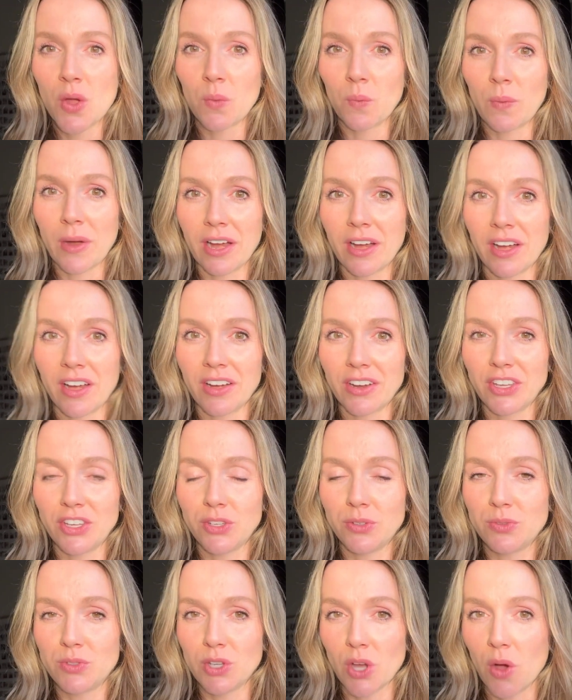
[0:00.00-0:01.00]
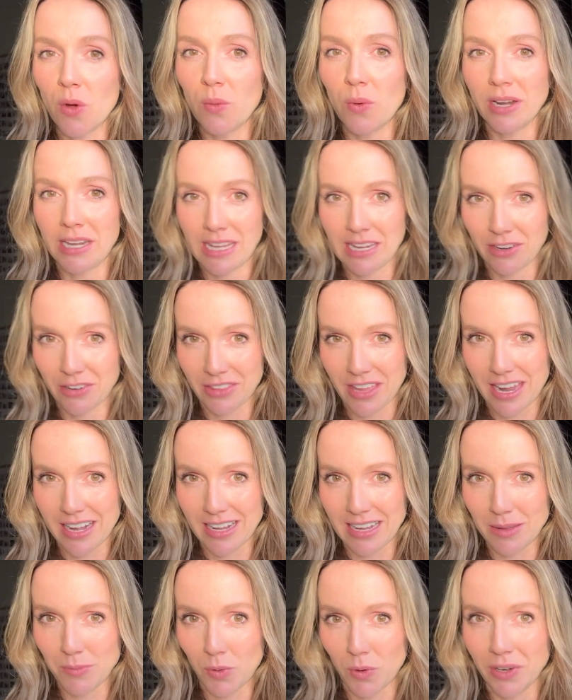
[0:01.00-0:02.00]
where you don't want to hear that
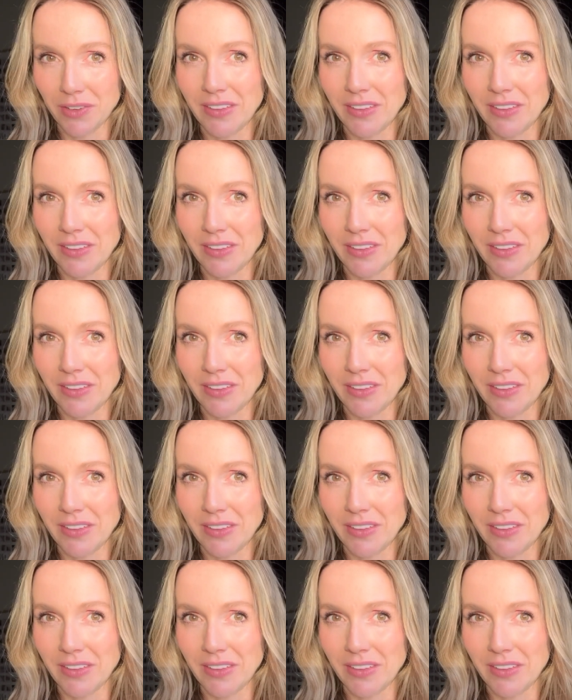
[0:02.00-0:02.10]
anymore.